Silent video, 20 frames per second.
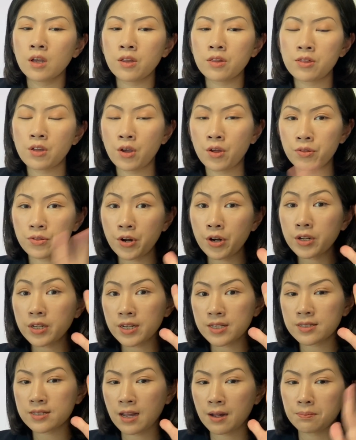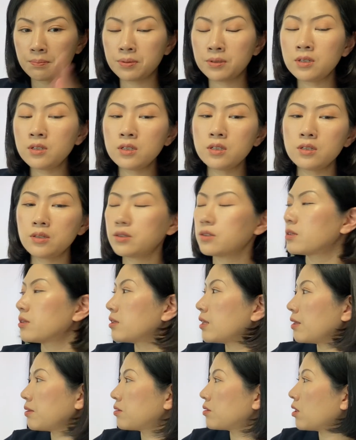The third example
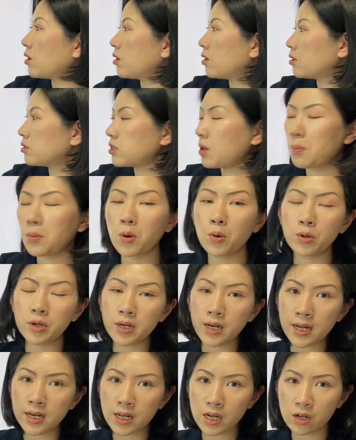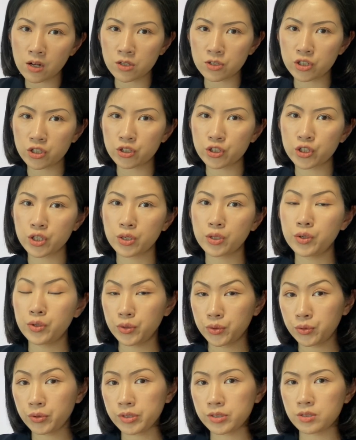that the subordinating conjunction
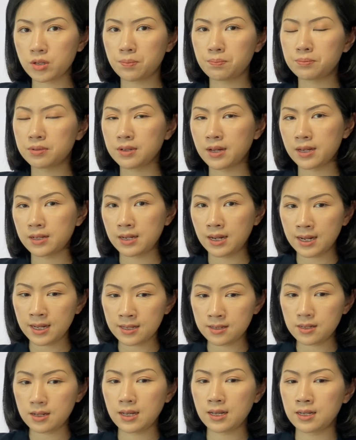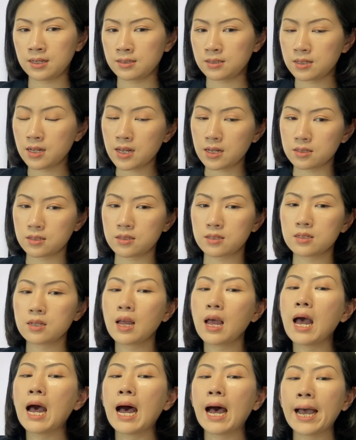who is applied in is this:
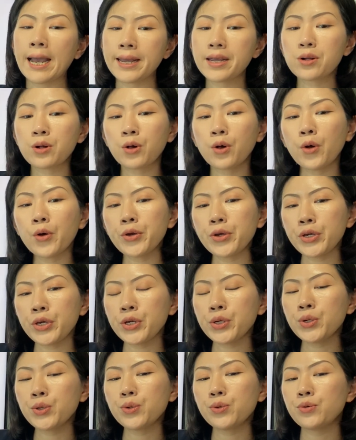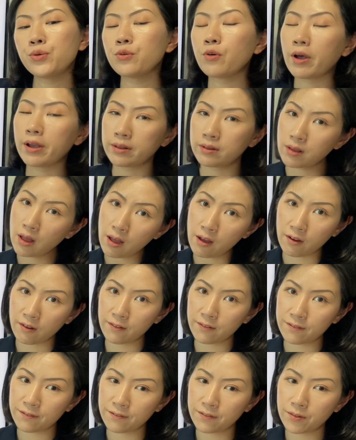I call you who I love.